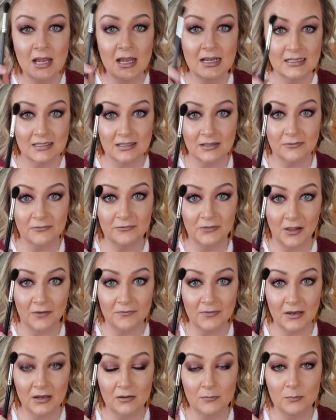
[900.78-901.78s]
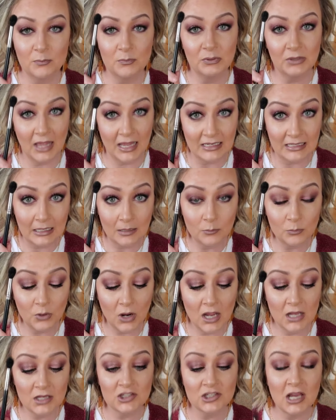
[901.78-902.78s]
is the fluffy blending
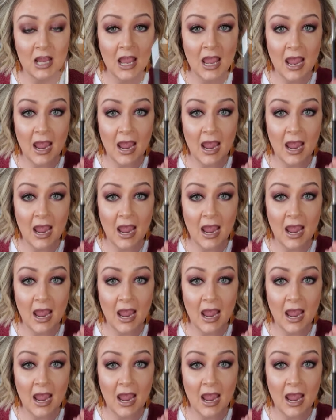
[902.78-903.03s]
brush